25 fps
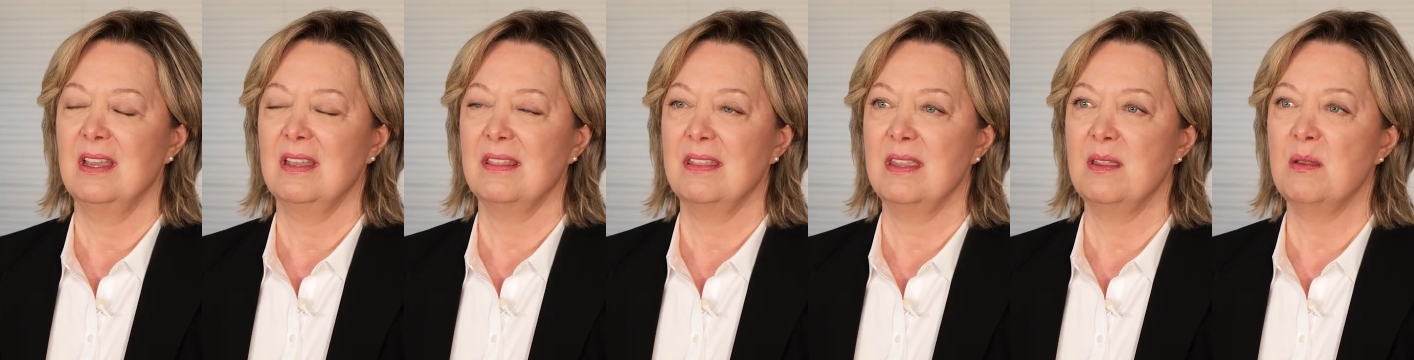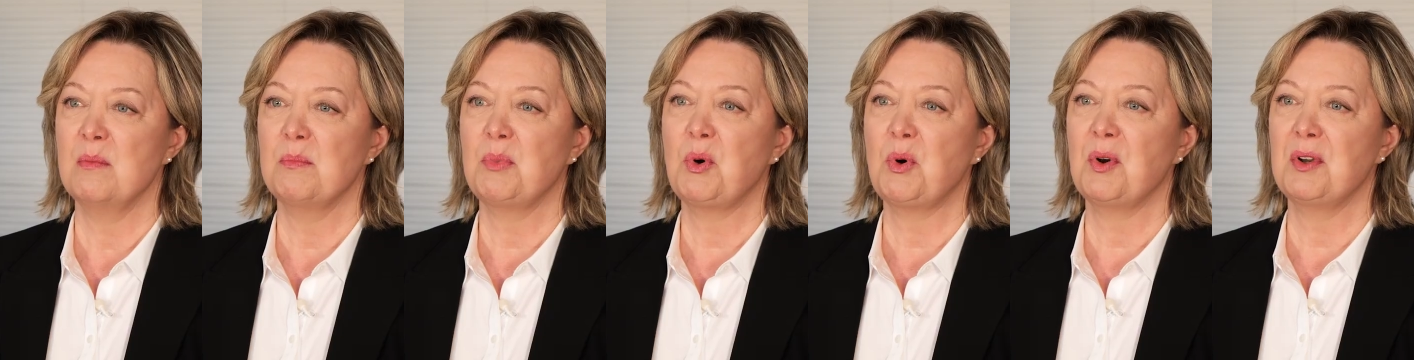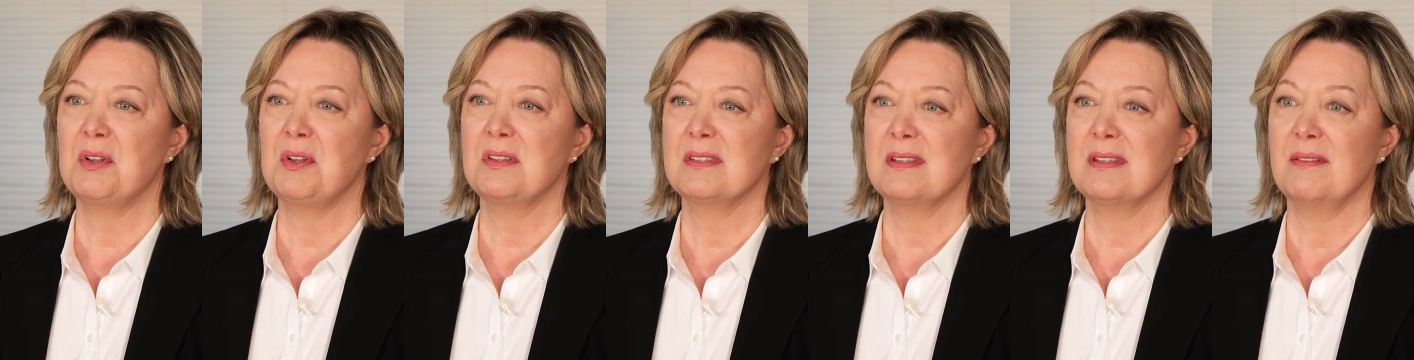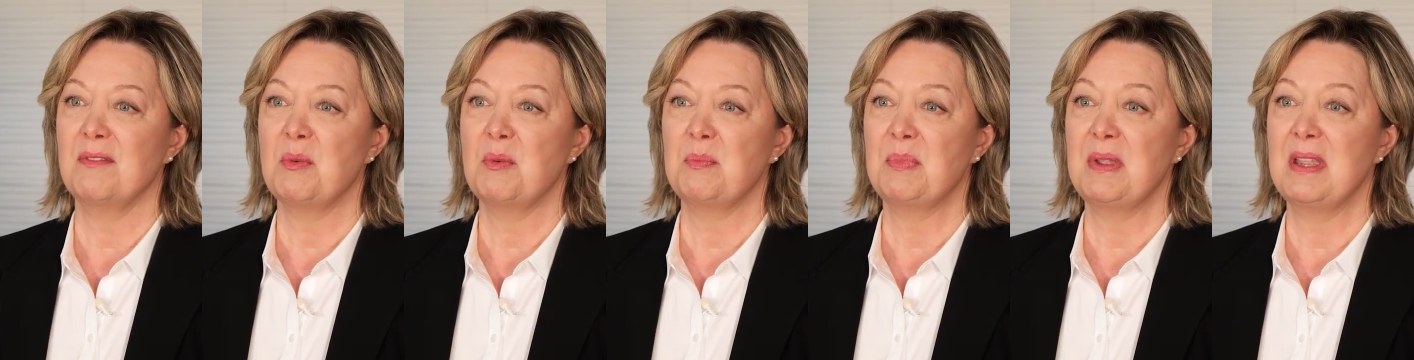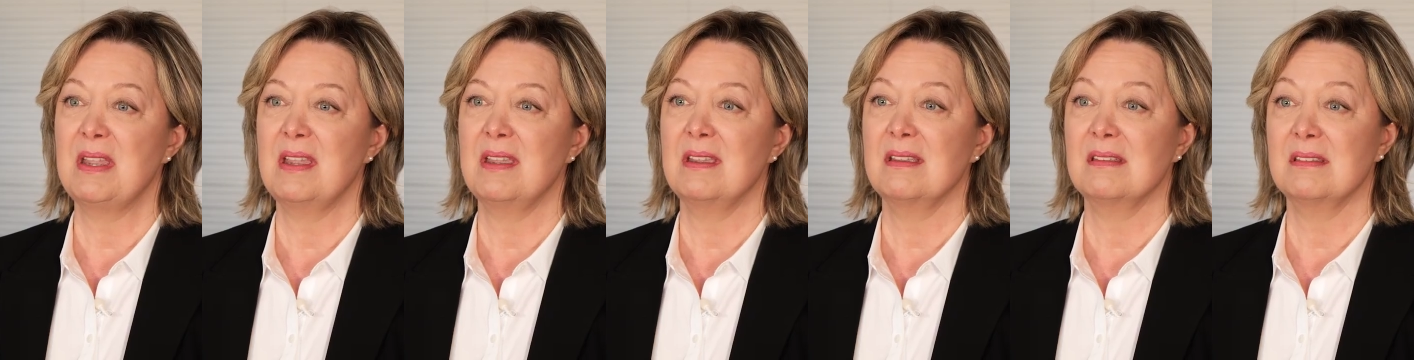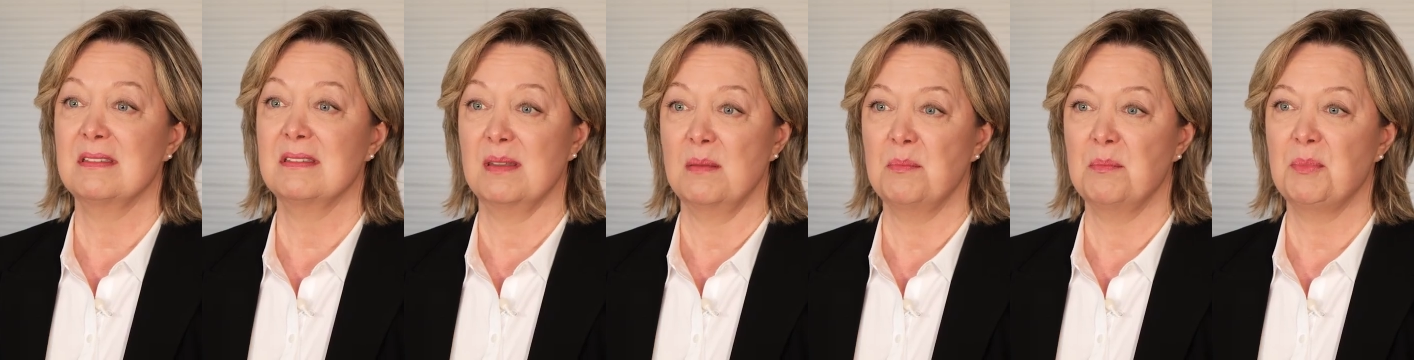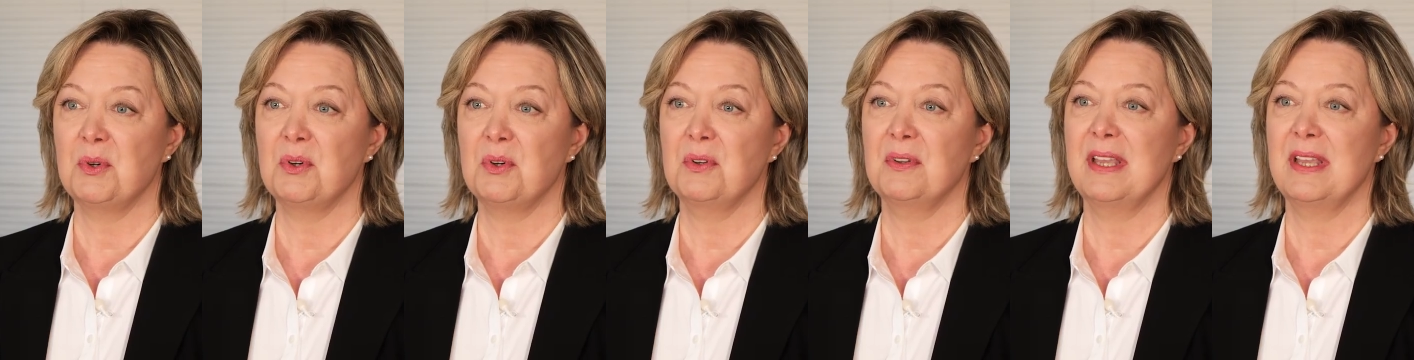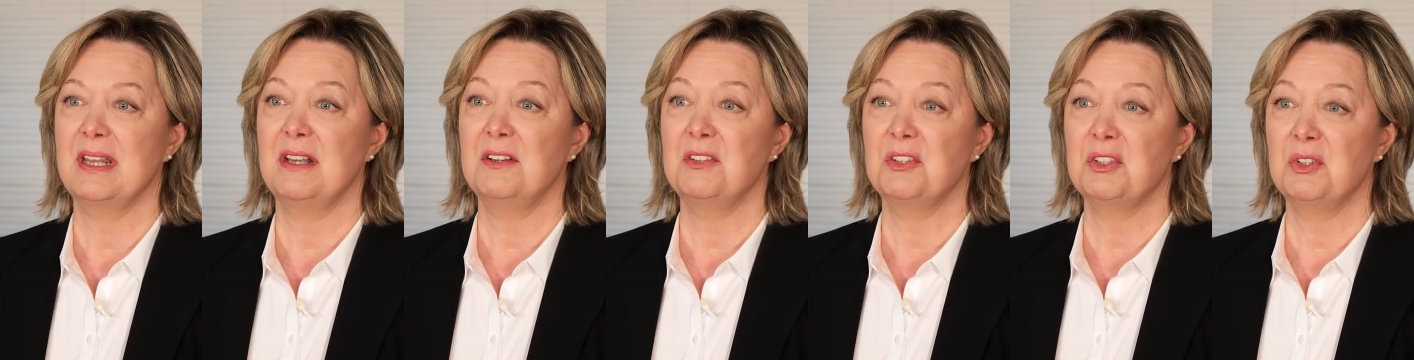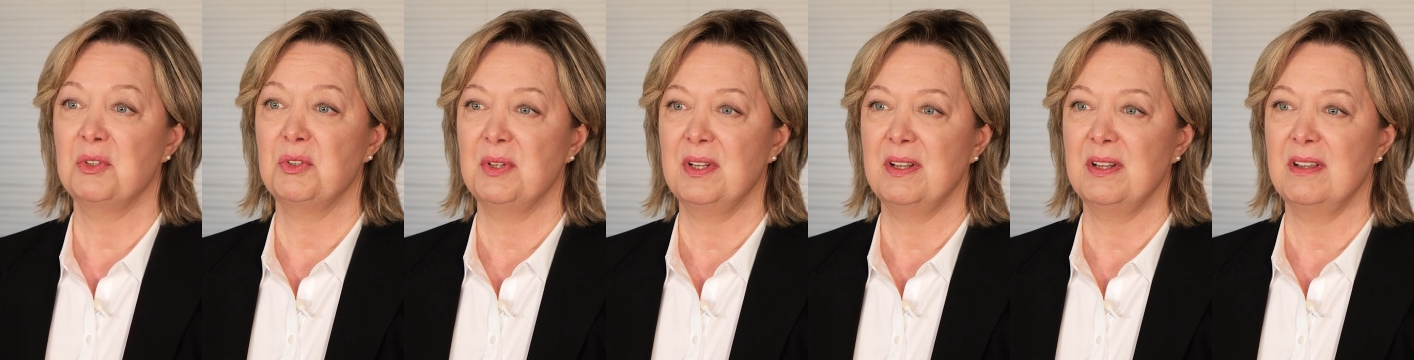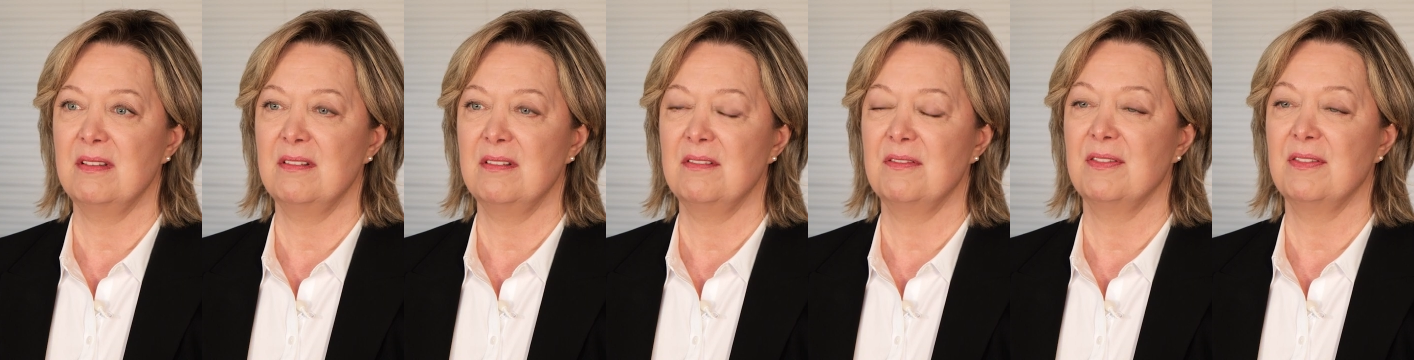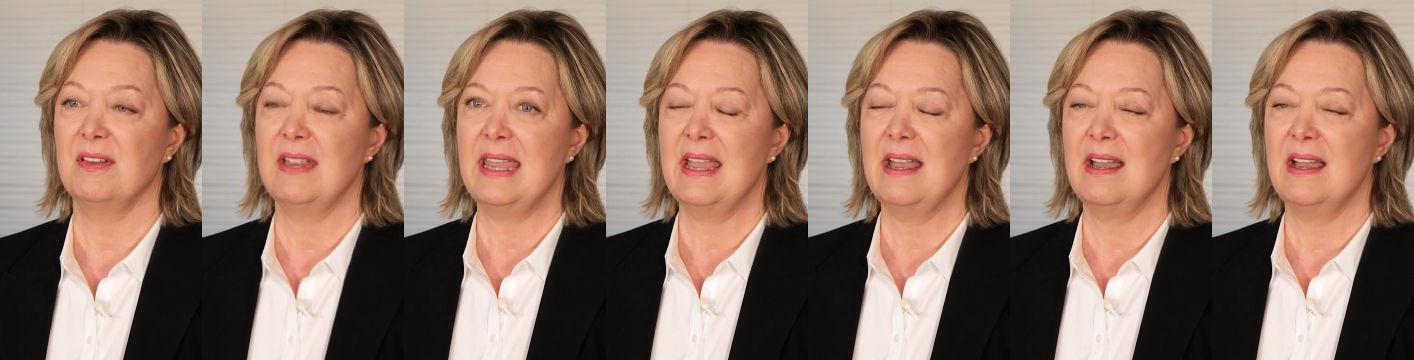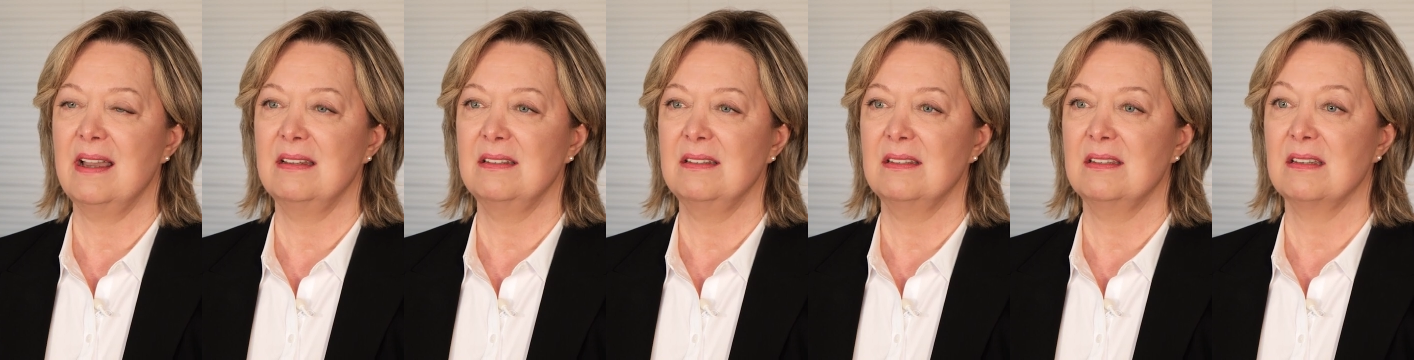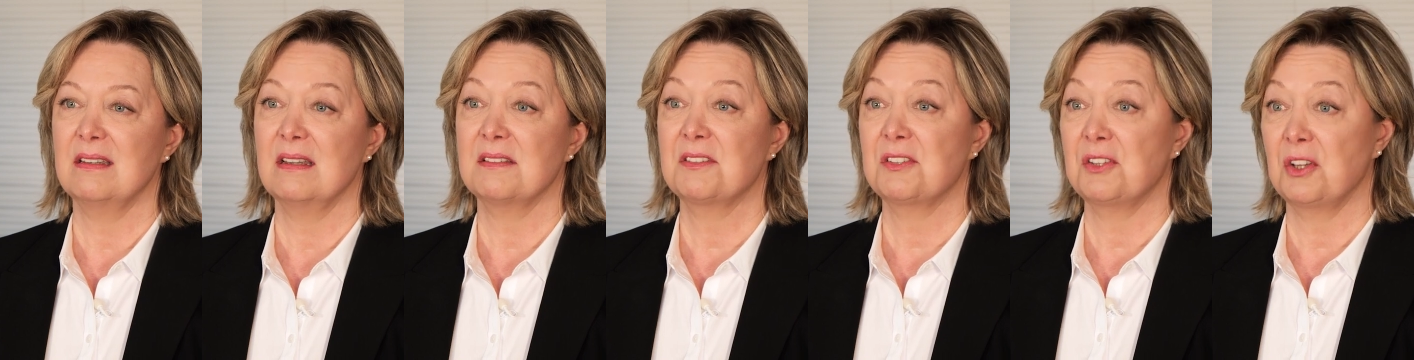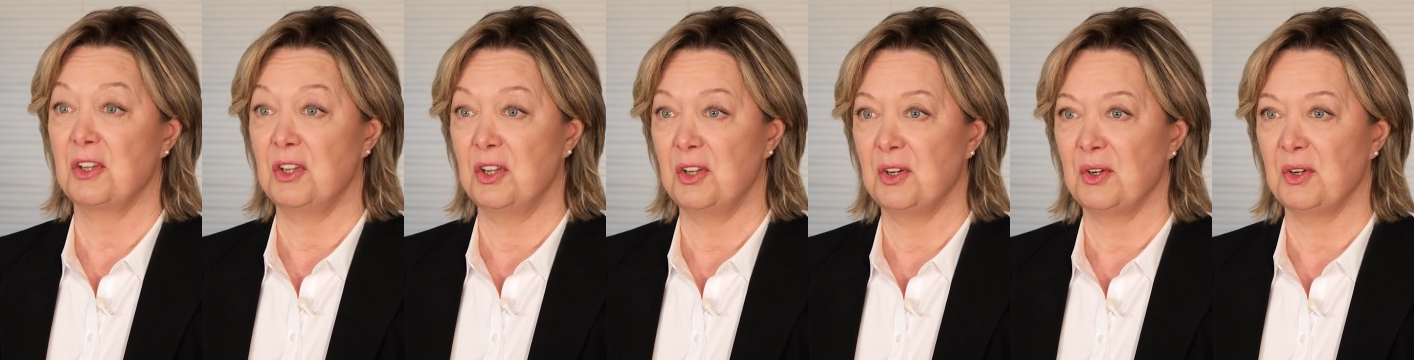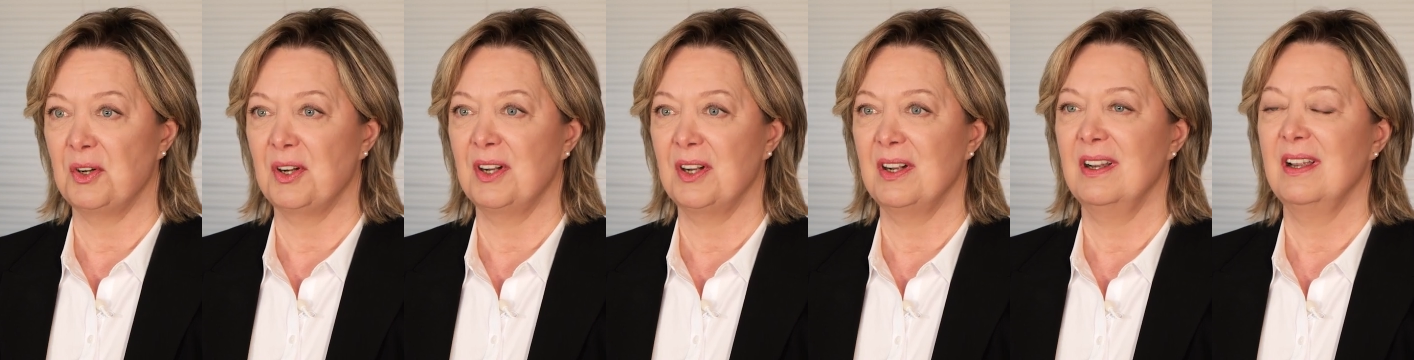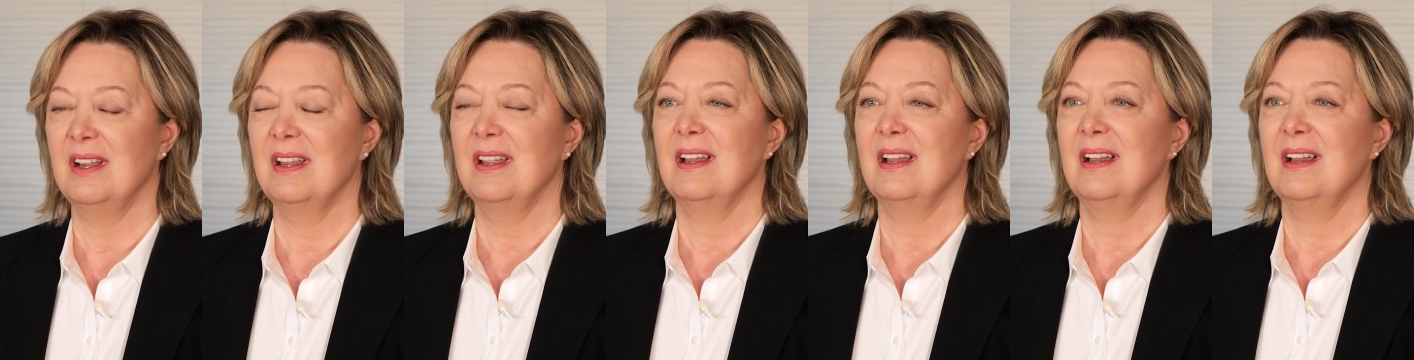the importance of it being simple and intuitive and secure,